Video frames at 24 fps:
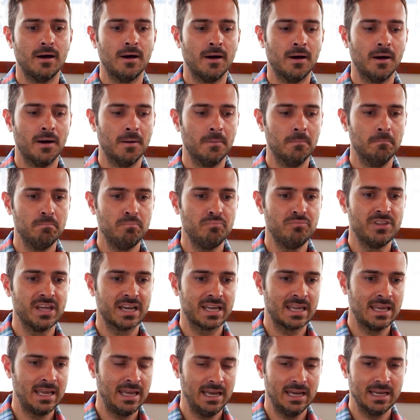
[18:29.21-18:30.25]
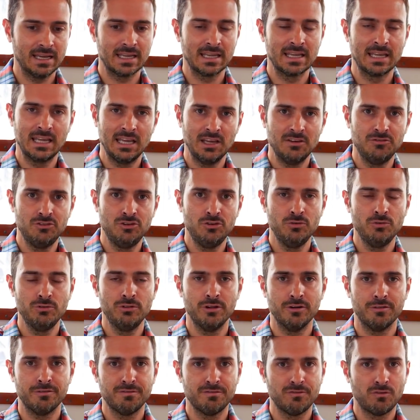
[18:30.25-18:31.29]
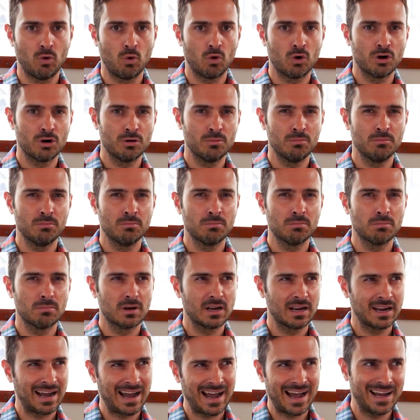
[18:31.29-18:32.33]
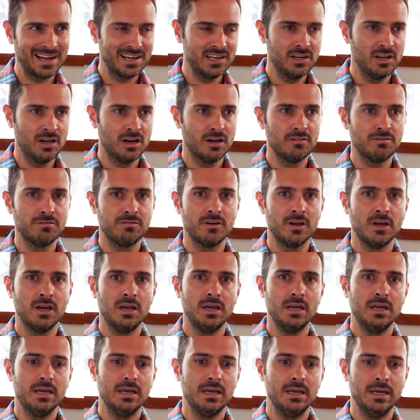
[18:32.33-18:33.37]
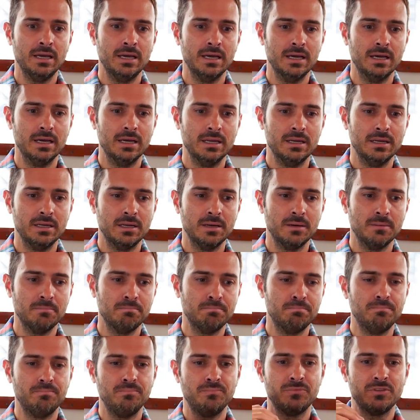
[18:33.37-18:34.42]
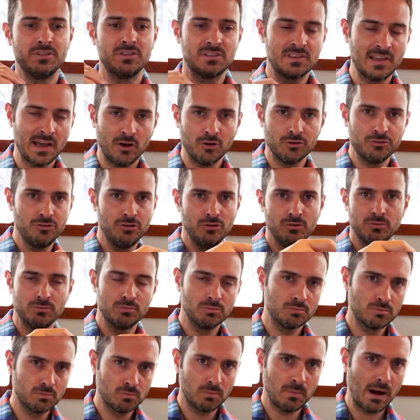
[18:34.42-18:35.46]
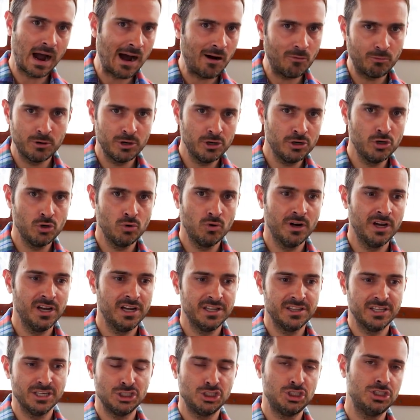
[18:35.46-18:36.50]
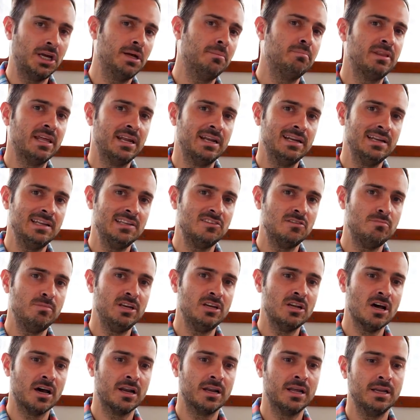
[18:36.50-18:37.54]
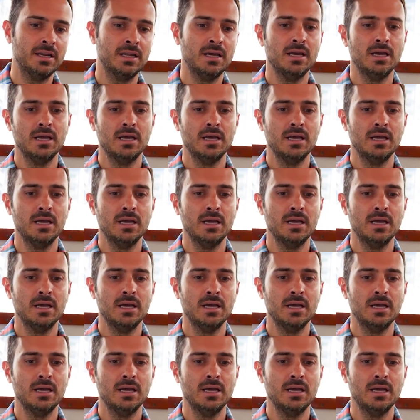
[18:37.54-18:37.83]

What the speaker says: The kit gives you the form, kind of, and tells you how to do it and the shape that it needs to be done in,